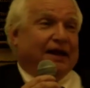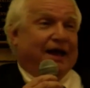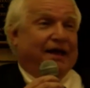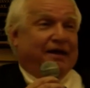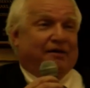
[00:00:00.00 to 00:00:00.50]

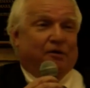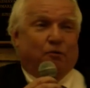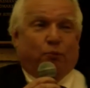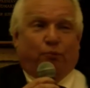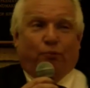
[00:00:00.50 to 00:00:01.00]
A
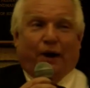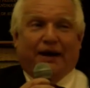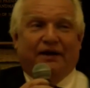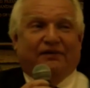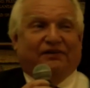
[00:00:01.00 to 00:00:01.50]

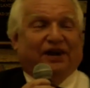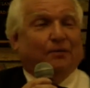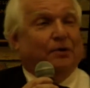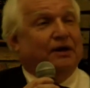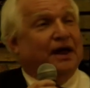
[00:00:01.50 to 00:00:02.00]
wedding
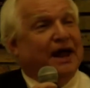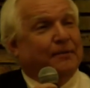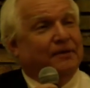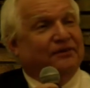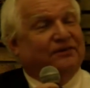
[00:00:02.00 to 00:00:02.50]
ceremony happens